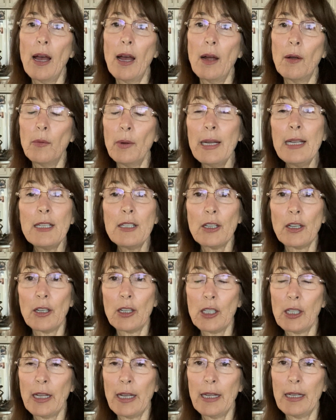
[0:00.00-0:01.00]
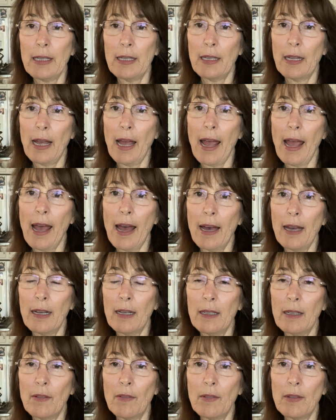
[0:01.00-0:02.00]
research it
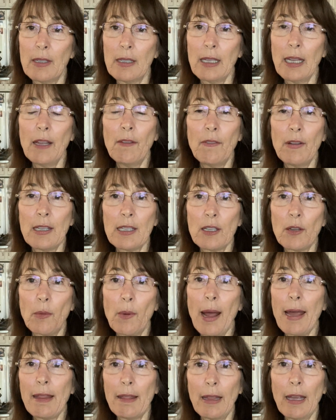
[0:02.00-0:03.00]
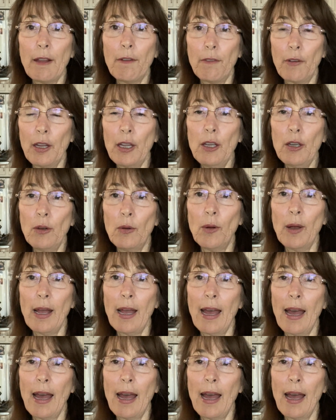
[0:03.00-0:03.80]
and see if it's the right thing for you.